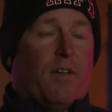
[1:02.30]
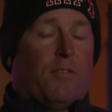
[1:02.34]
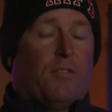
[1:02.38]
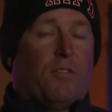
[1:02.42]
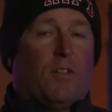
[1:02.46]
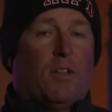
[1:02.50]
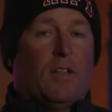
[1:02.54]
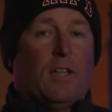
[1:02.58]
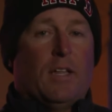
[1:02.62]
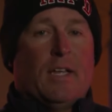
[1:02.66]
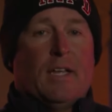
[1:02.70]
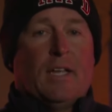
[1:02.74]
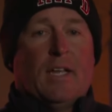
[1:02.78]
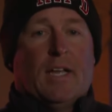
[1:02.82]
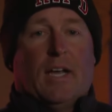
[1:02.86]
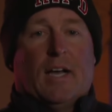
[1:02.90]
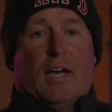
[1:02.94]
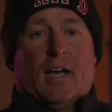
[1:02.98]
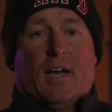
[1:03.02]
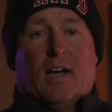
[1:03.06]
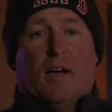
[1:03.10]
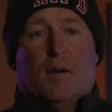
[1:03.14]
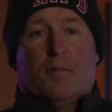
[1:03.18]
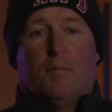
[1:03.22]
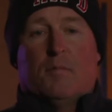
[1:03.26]
Hundreds of
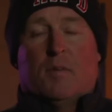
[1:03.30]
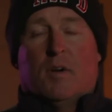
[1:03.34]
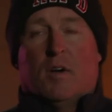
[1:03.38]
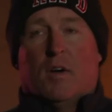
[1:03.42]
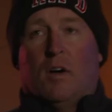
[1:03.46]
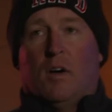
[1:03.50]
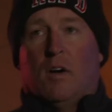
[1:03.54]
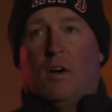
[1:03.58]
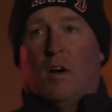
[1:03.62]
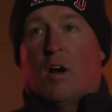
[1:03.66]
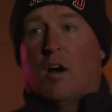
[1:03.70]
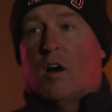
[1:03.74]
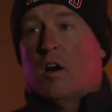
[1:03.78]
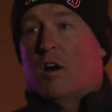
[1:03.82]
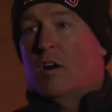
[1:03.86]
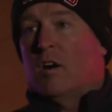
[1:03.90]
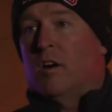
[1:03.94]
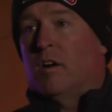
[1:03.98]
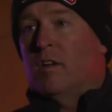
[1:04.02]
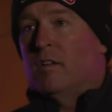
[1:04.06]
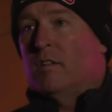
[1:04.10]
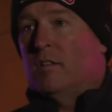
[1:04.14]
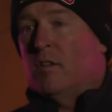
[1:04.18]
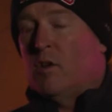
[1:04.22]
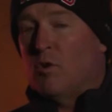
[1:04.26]
people, including
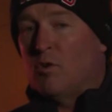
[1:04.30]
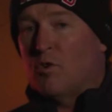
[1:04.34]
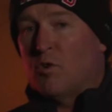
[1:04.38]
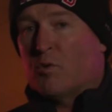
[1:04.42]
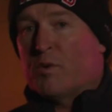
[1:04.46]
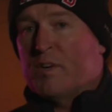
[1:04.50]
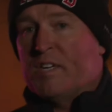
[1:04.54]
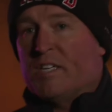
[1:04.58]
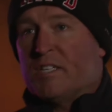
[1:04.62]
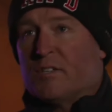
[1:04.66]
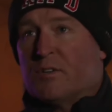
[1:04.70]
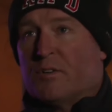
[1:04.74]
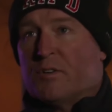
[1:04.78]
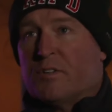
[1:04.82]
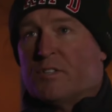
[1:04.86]
those living near the